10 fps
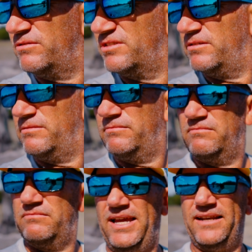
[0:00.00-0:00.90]
doing
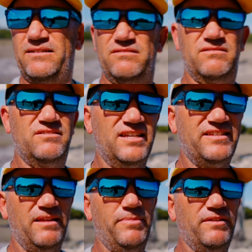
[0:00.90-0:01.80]
some,
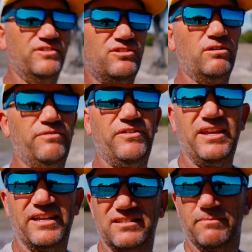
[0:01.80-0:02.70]
sussing out a bit of photography,
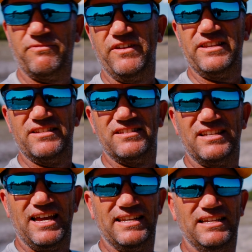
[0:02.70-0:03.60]
getting some fitness
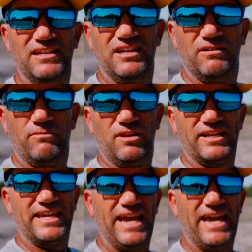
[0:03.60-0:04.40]
done while I